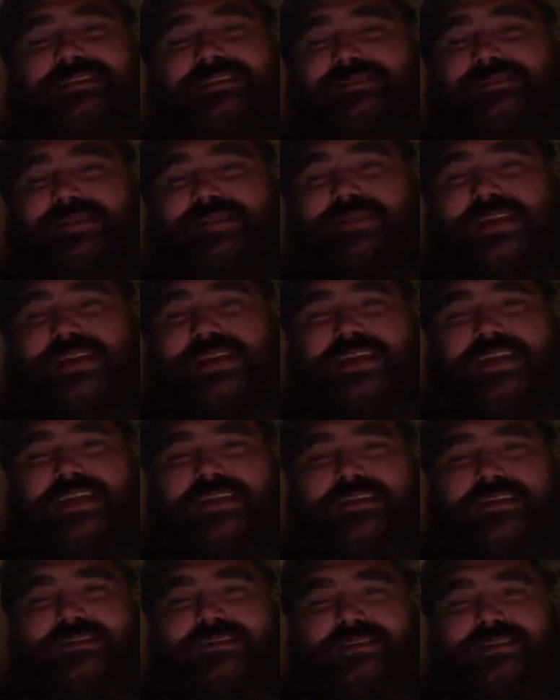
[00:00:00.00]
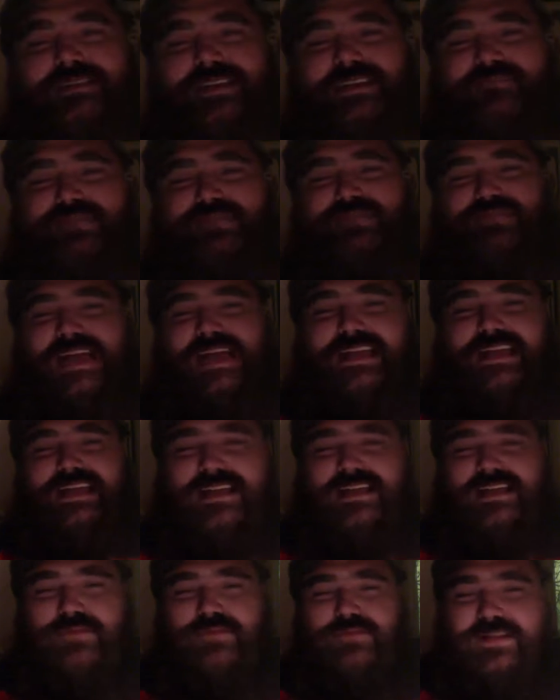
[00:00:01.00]
gray hair and black
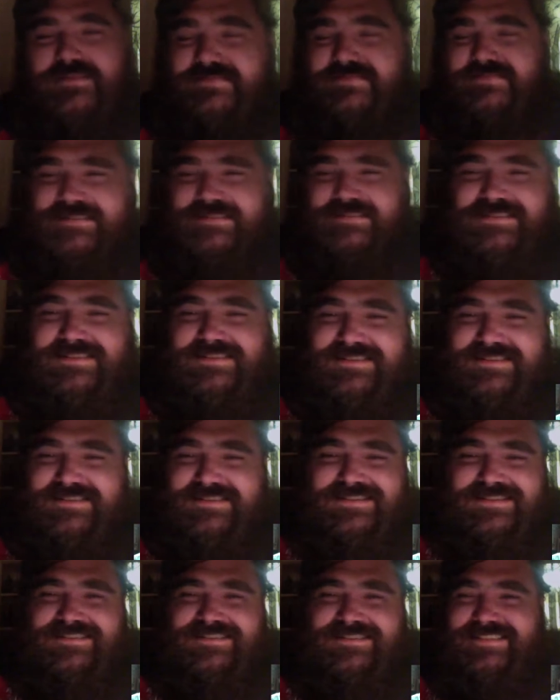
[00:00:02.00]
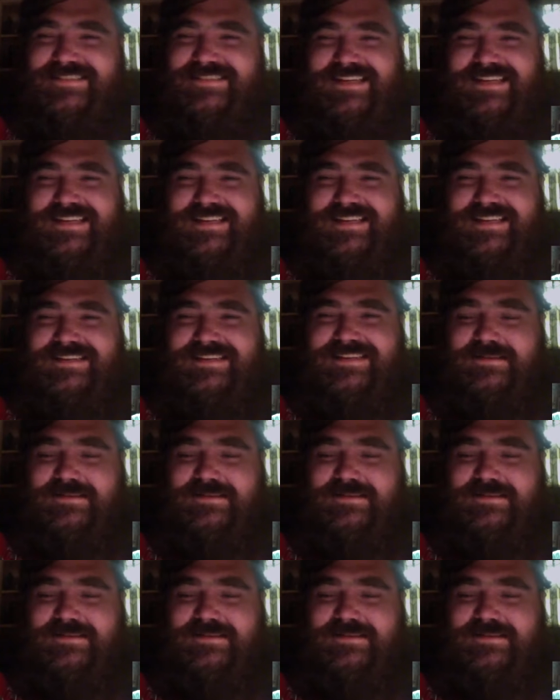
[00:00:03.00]
eyebrows. Like,